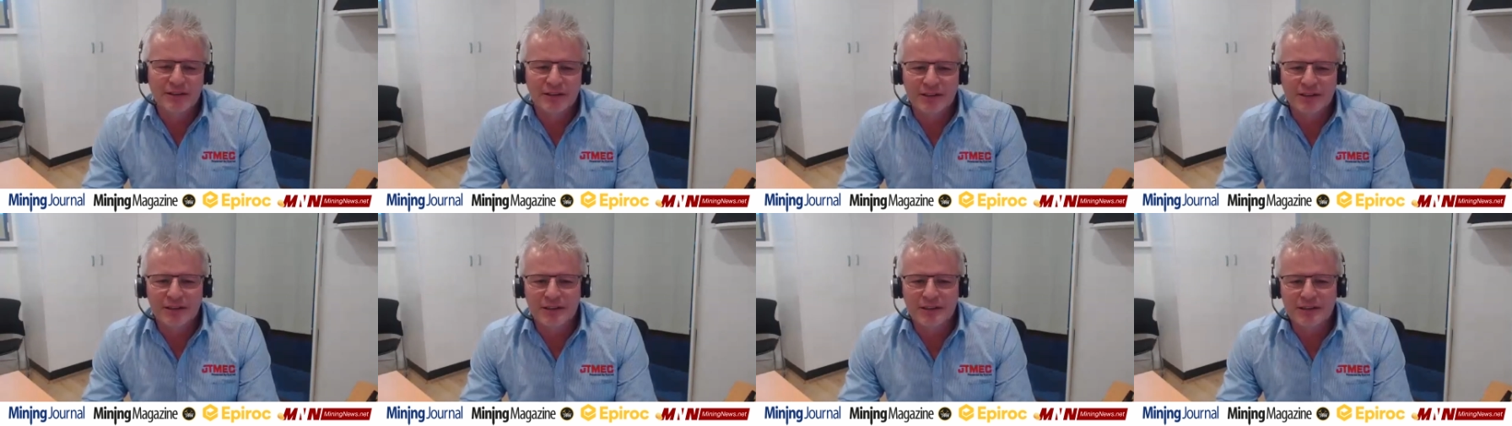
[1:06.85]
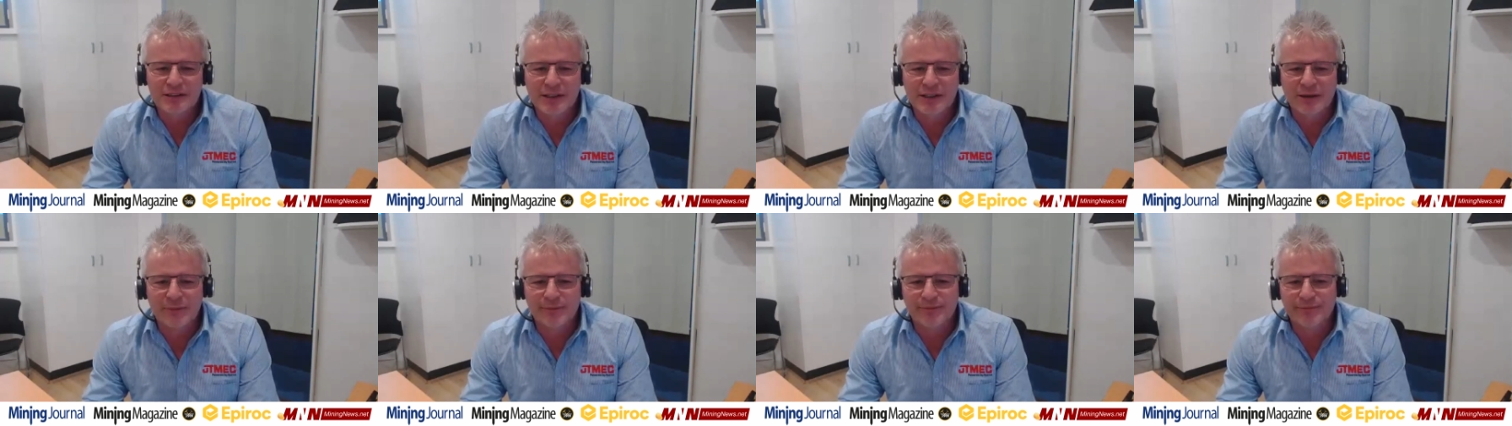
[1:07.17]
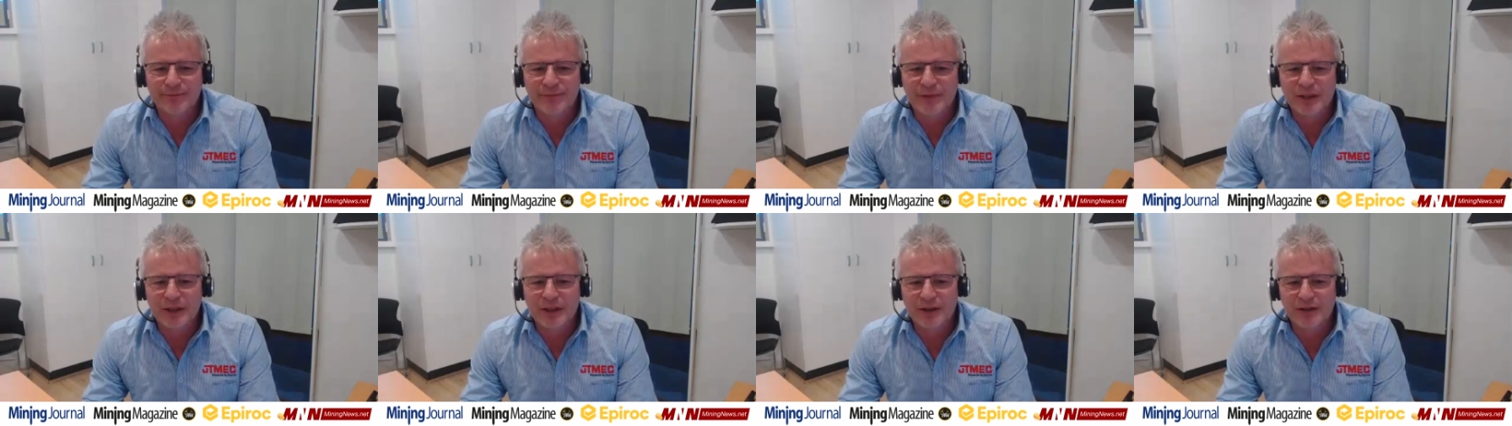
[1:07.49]
It's
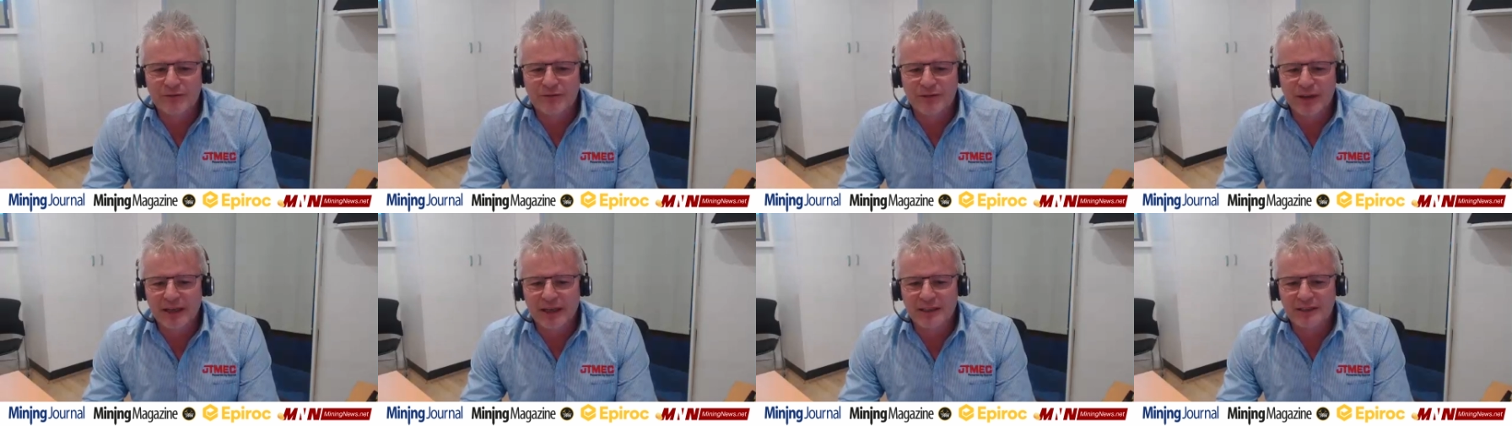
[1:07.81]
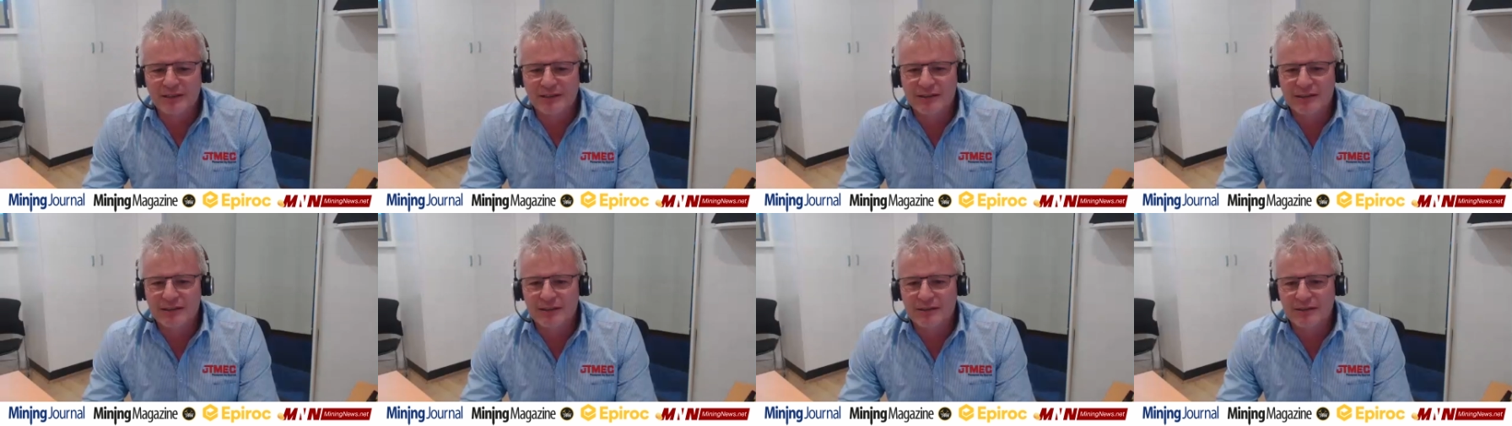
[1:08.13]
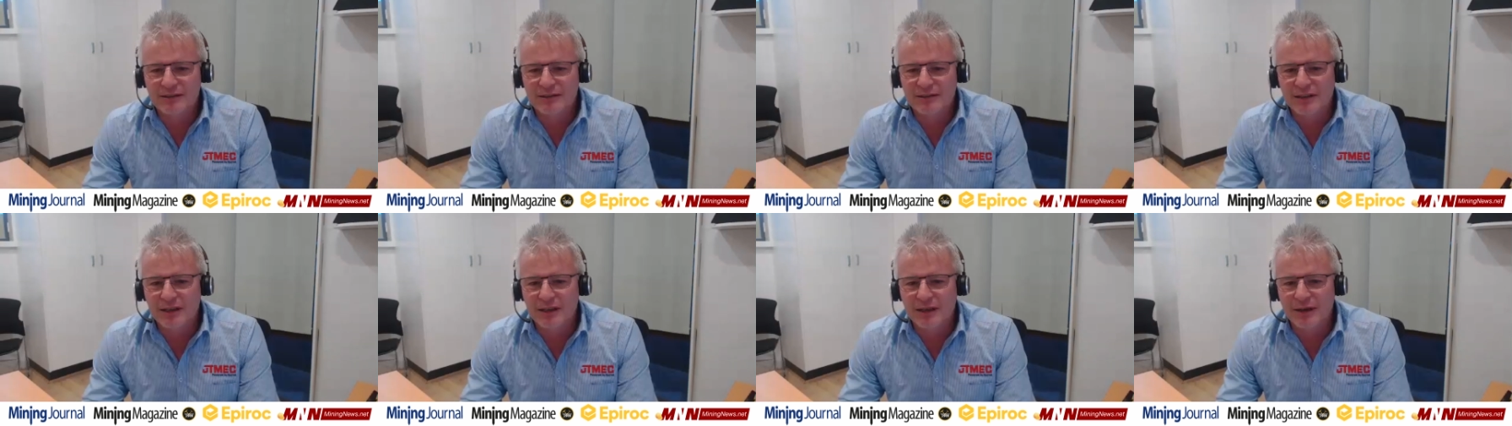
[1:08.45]
um, it affects
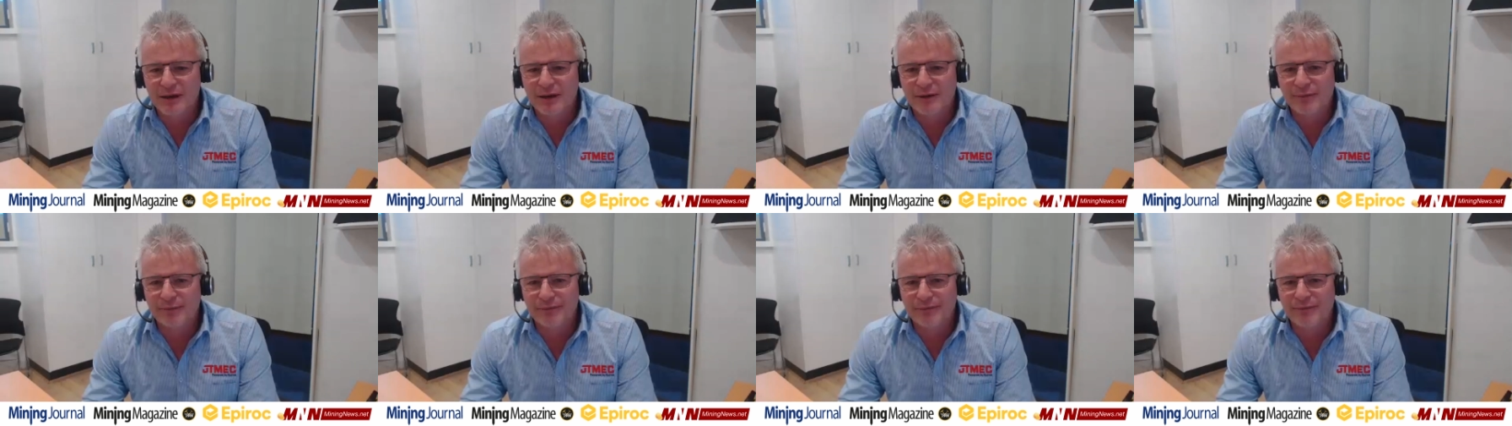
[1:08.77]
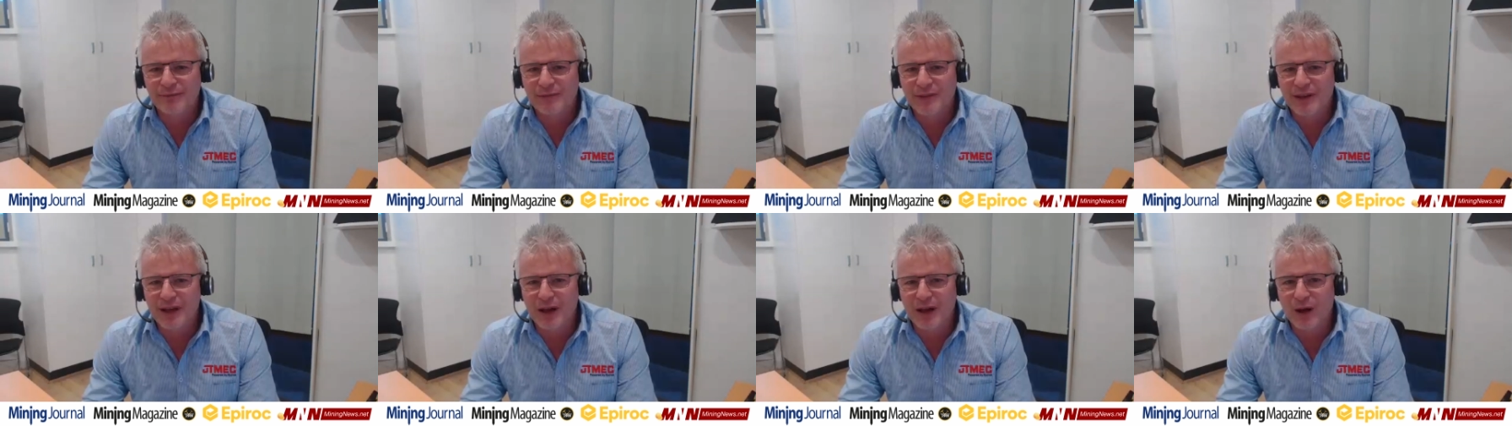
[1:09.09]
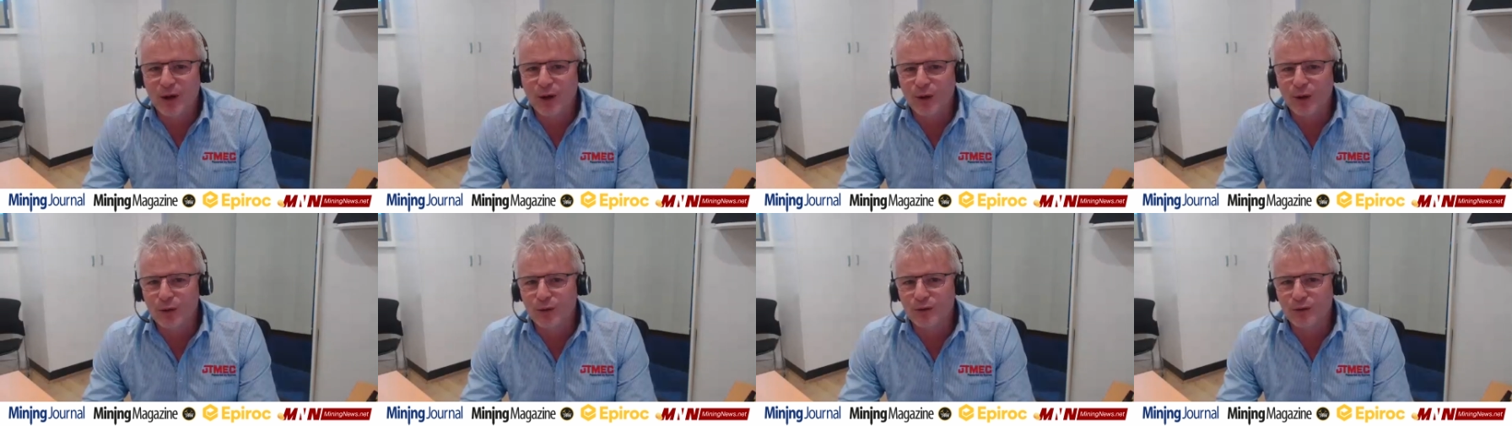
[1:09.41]
um, the
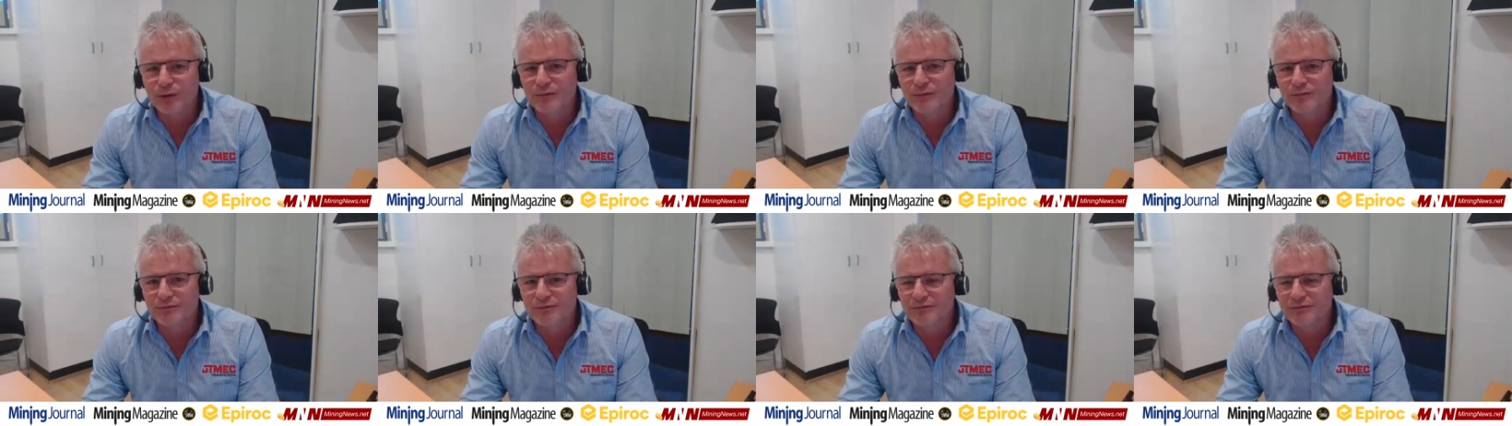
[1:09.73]
whole